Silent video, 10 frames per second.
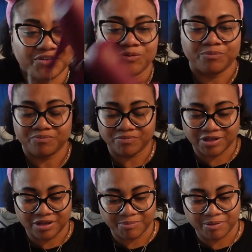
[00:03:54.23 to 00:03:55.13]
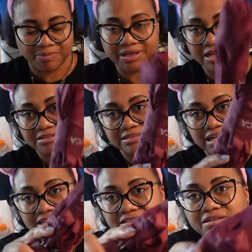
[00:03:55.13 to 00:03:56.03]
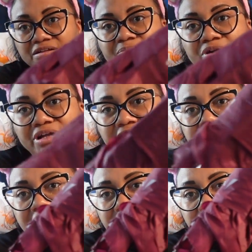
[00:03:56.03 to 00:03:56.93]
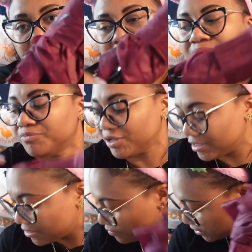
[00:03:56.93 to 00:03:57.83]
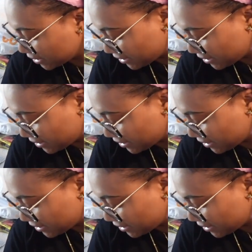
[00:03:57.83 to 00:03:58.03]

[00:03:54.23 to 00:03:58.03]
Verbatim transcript: gonna come up, but yeah, it's nice little burgundy umbrella, which I